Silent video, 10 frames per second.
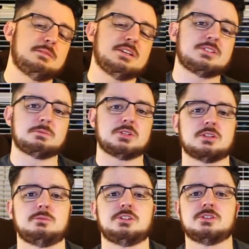of makes some
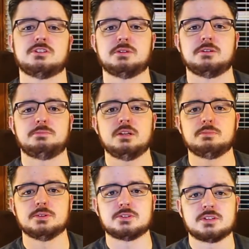assumptions about
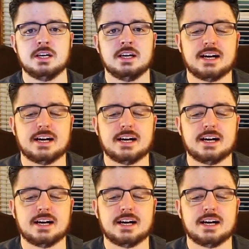people's